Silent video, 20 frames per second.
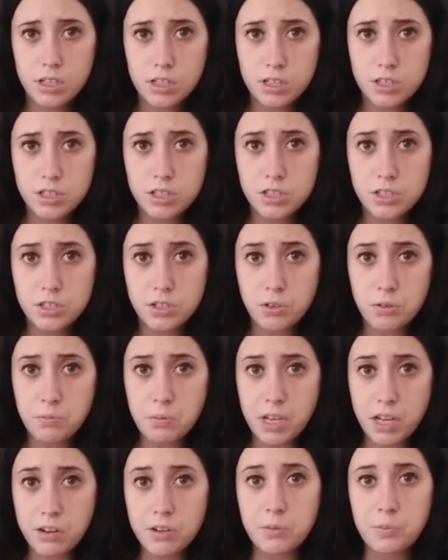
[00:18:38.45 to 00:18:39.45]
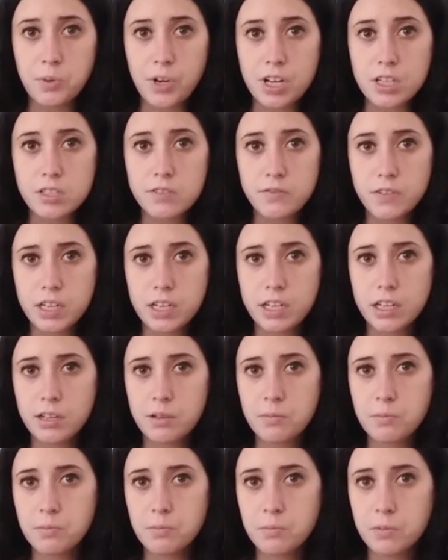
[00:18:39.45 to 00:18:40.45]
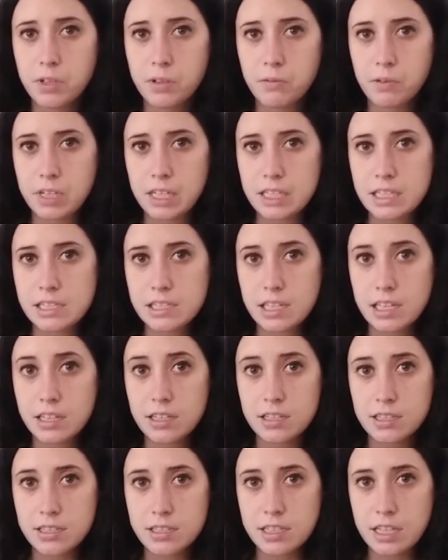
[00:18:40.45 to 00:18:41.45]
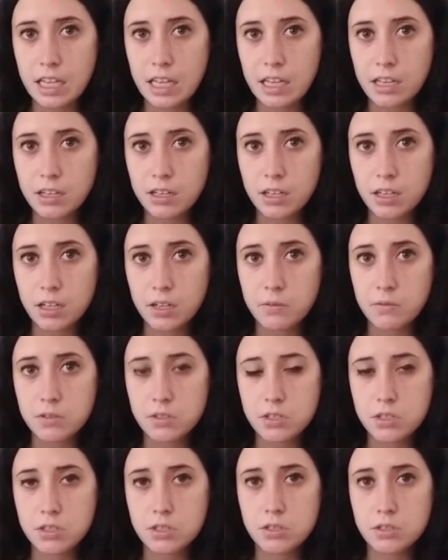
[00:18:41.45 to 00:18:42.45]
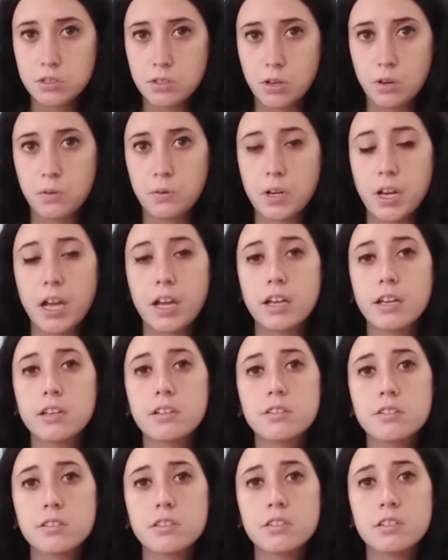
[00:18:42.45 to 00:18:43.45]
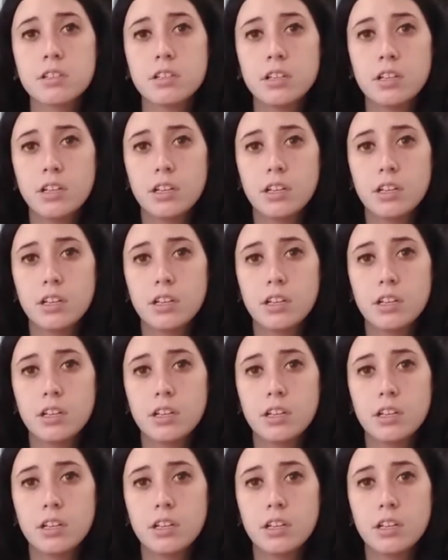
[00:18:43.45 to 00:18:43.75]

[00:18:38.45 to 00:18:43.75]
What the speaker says: She showed me how to breastfeed him, and we did skin to skin, and it was just so nice.